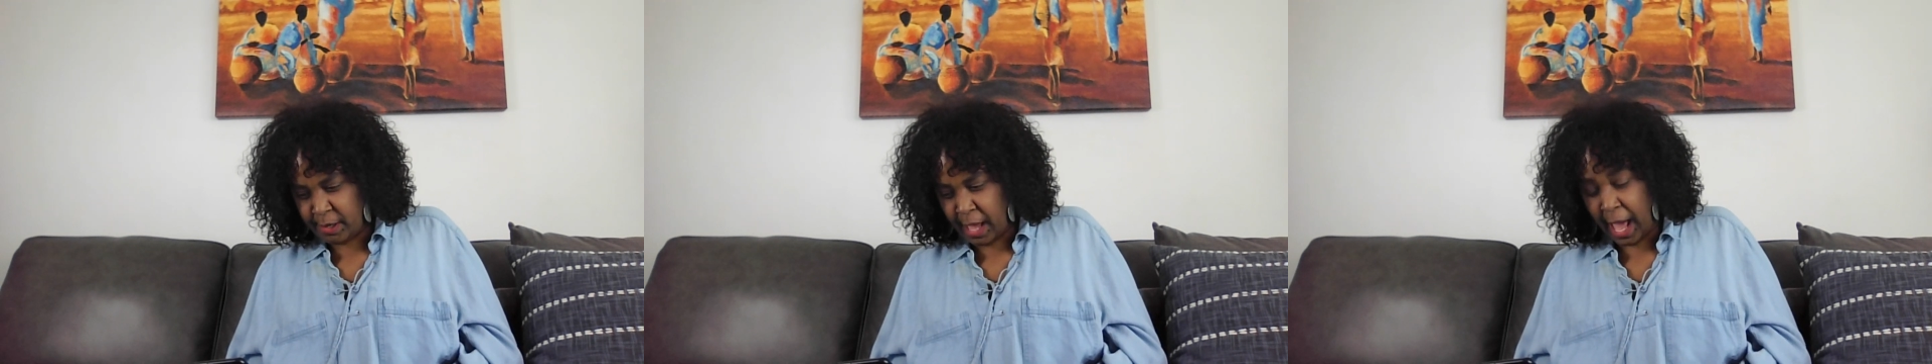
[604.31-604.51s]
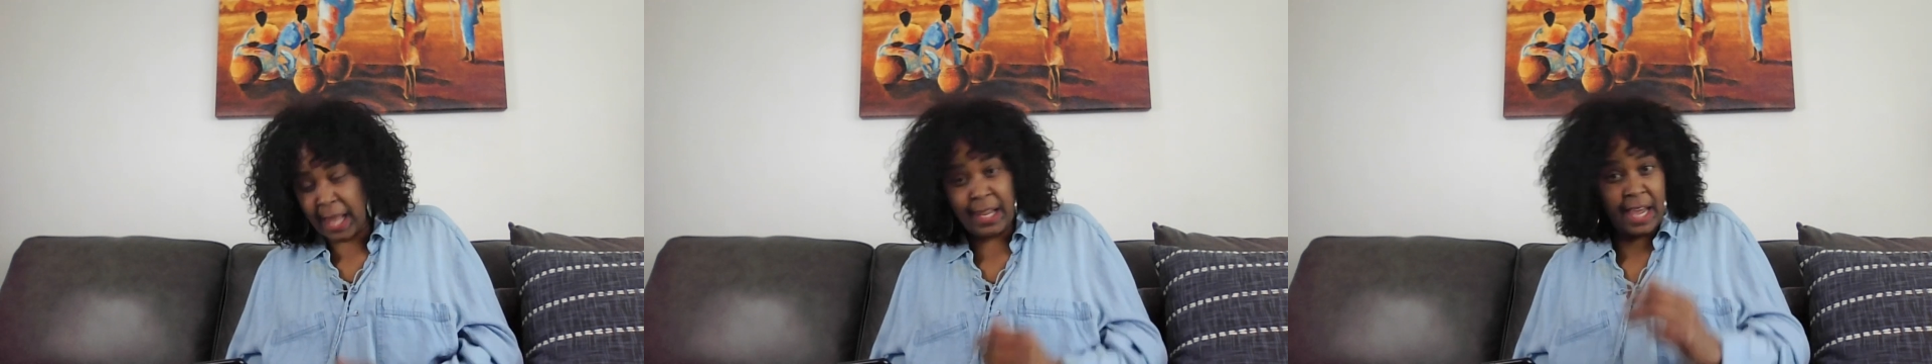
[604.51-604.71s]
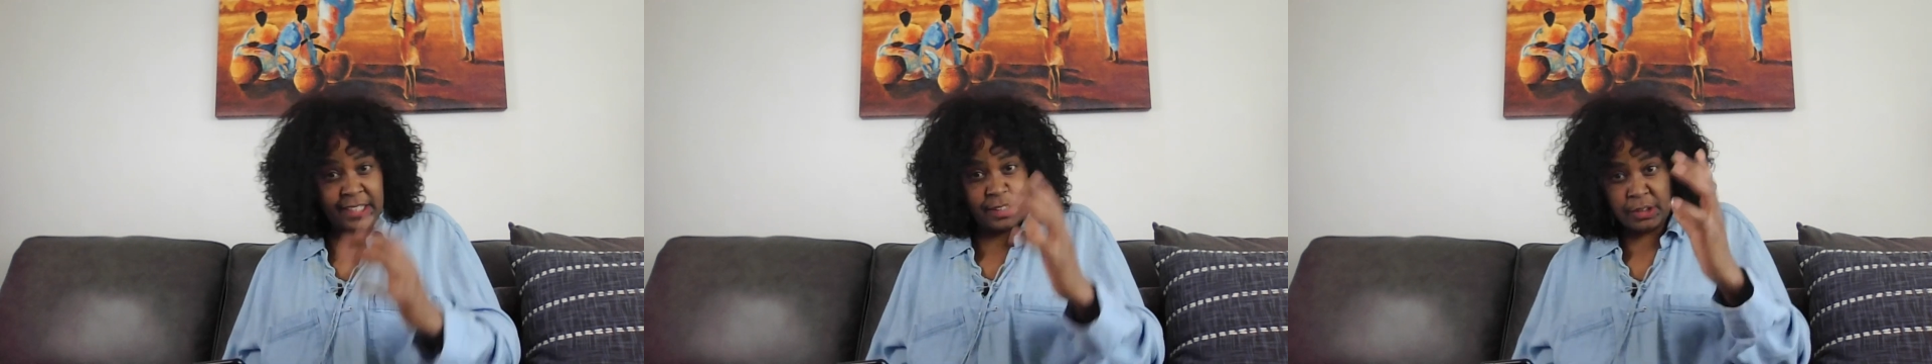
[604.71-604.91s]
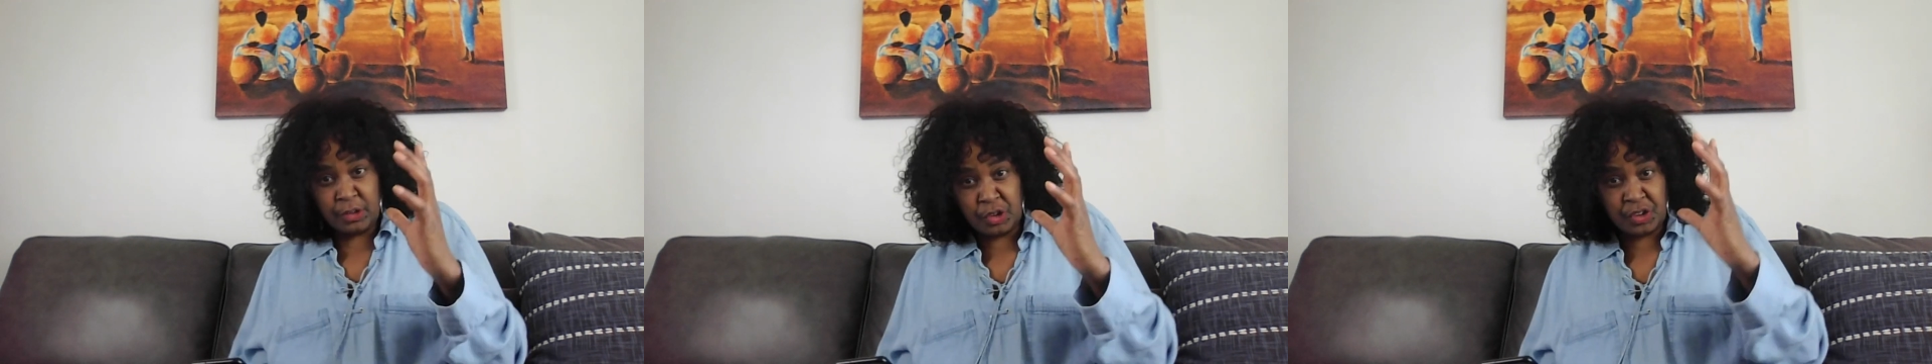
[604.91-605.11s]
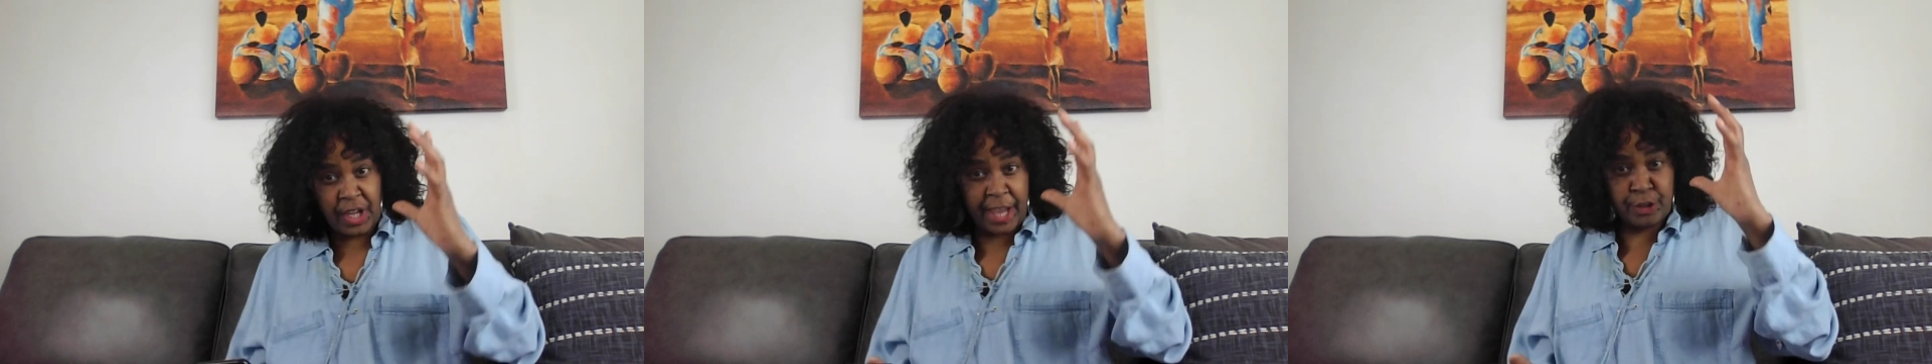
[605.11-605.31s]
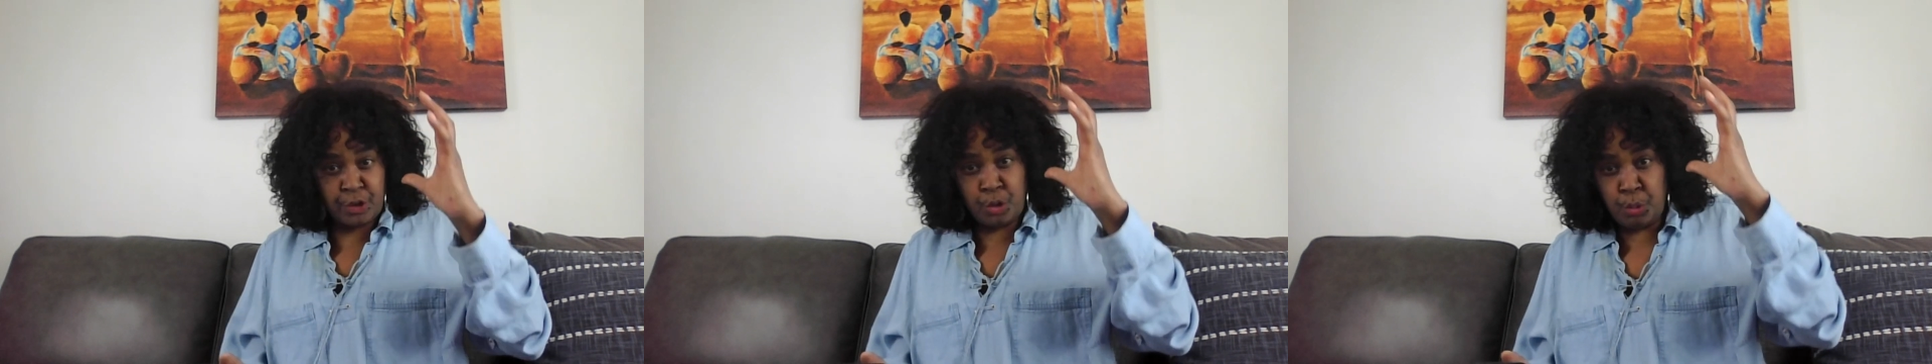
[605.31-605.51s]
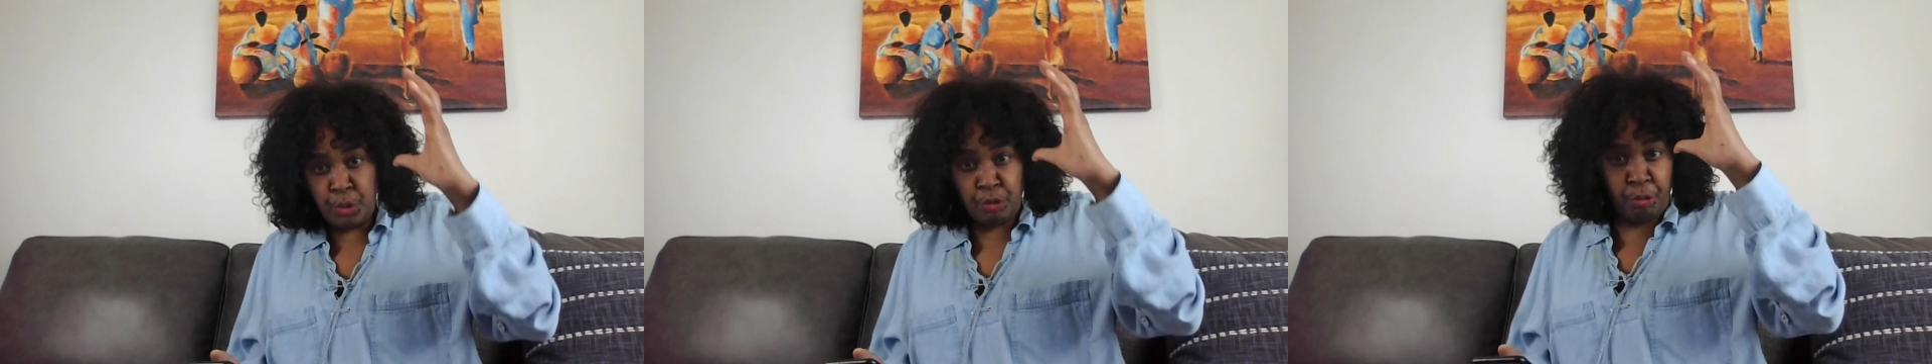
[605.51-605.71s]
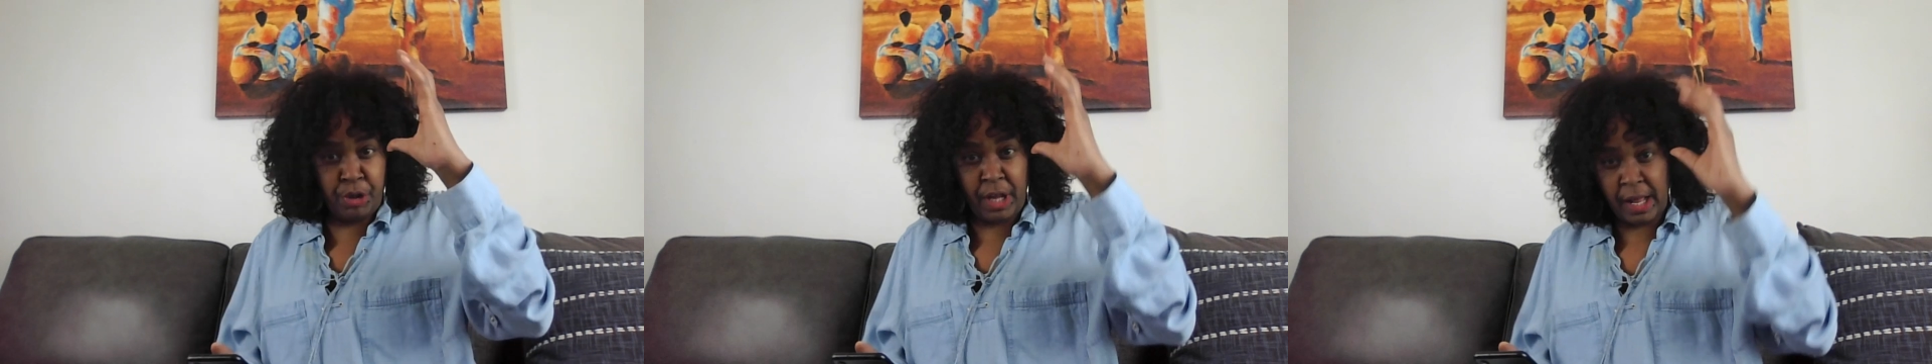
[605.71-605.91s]
I like to stack $2 or
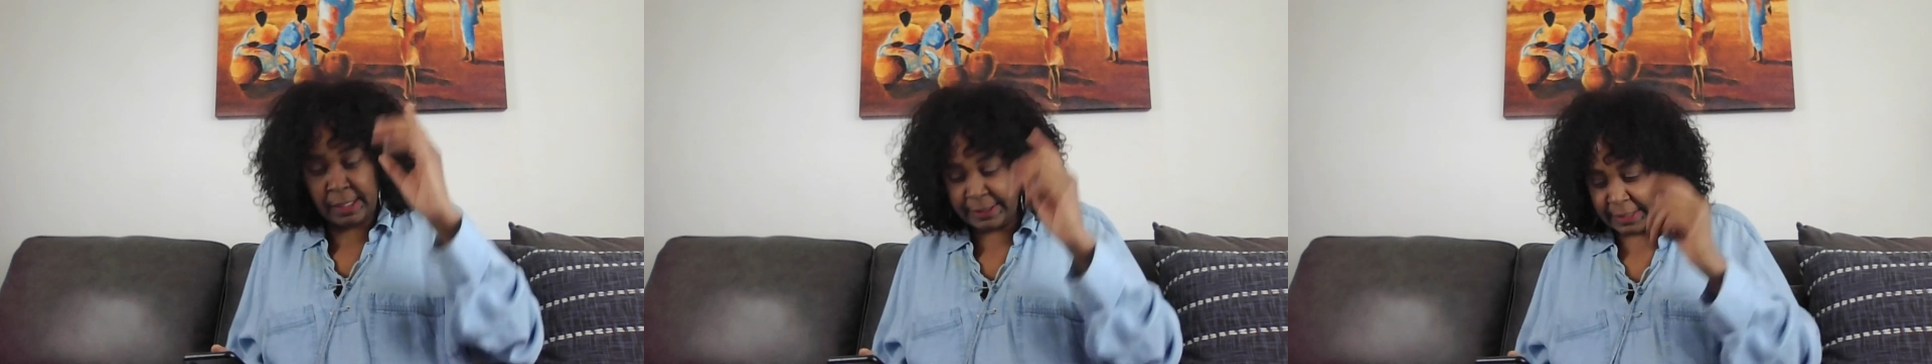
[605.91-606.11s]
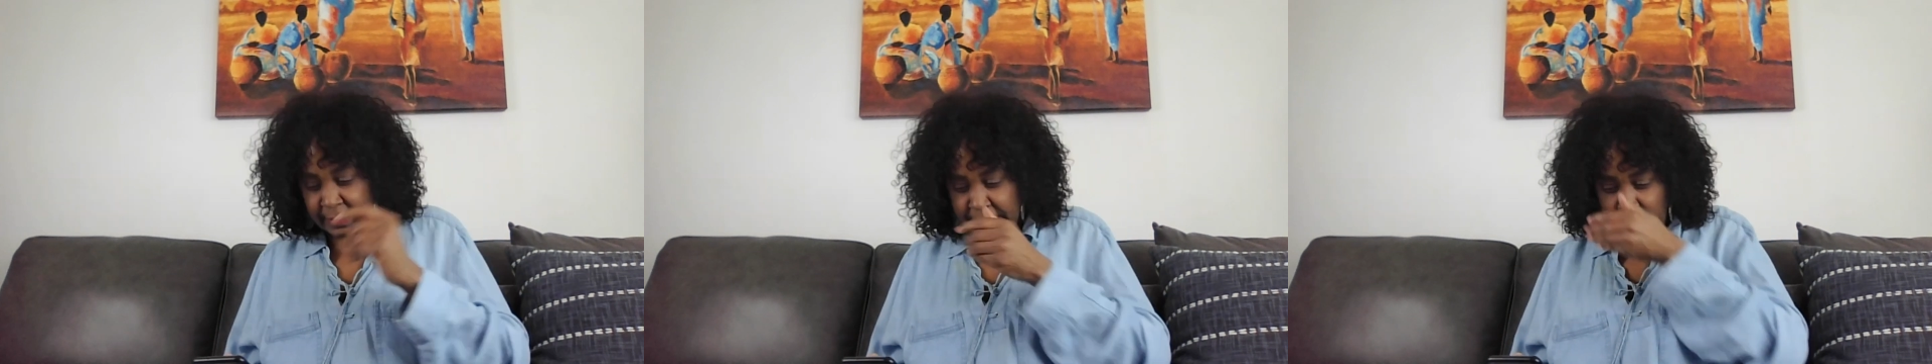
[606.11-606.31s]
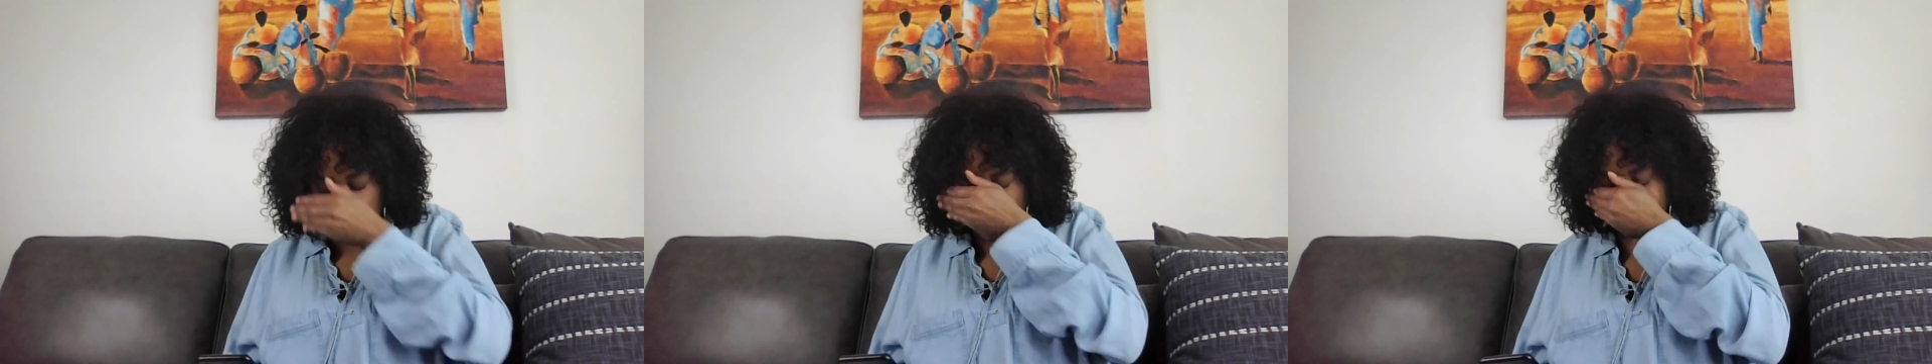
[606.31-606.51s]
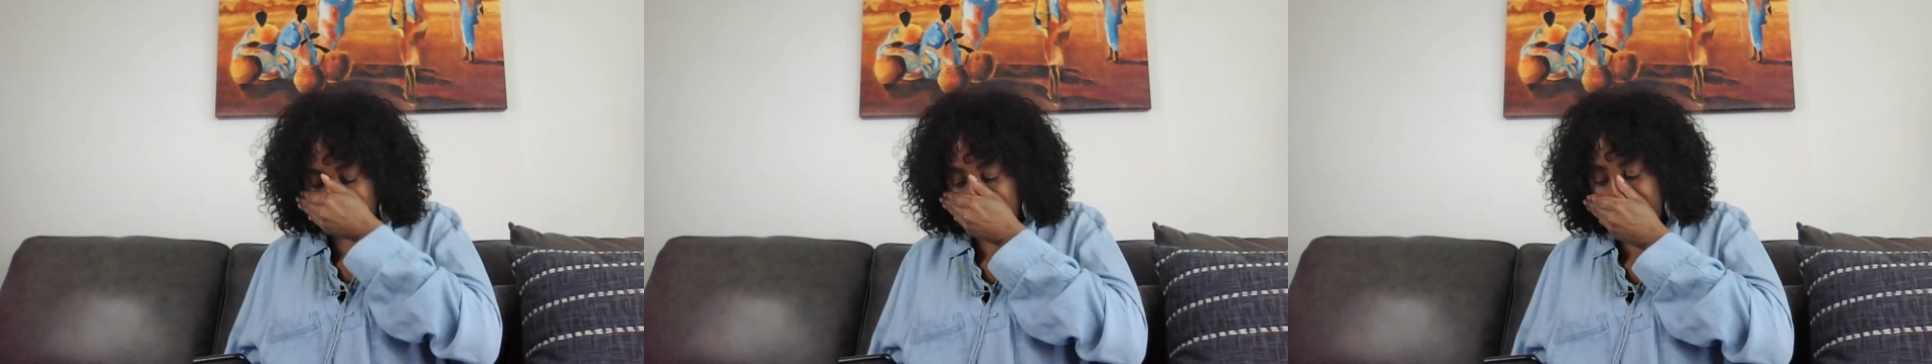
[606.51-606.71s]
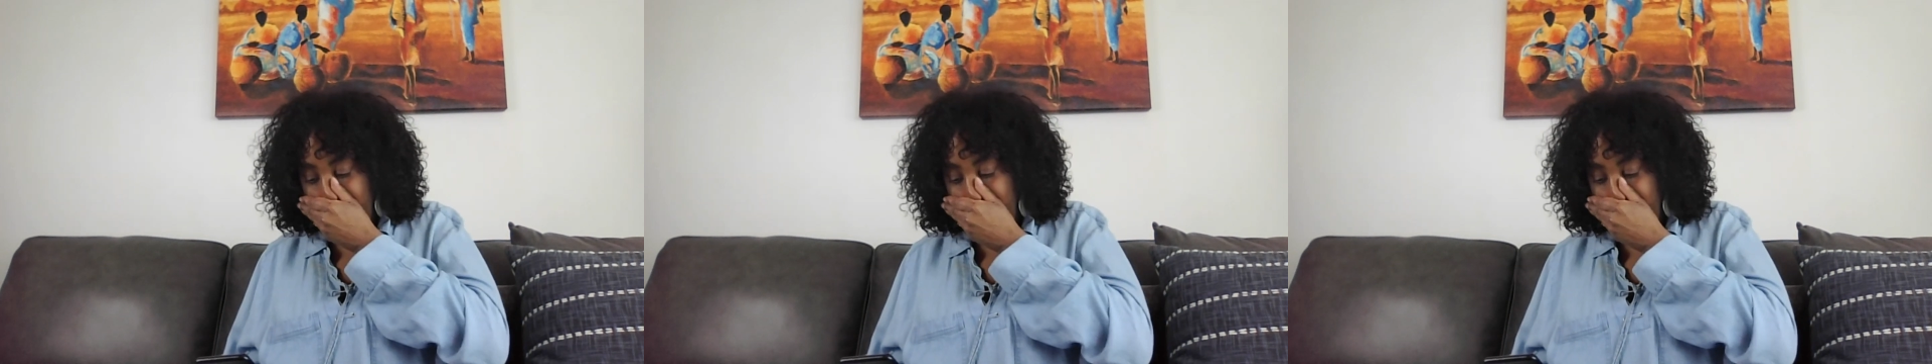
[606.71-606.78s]
$3 at a time.